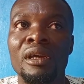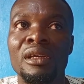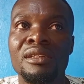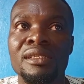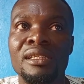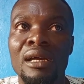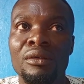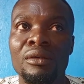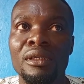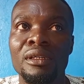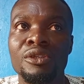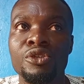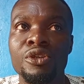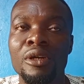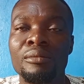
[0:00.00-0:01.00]

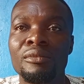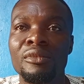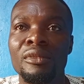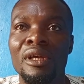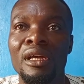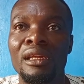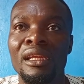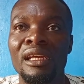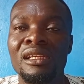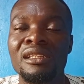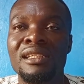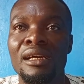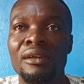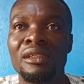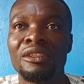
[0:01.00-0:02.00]
some alleged
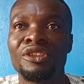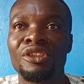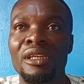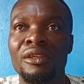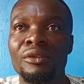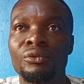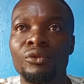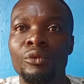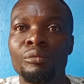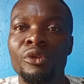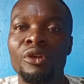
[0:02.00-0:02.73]
cycling checking phone,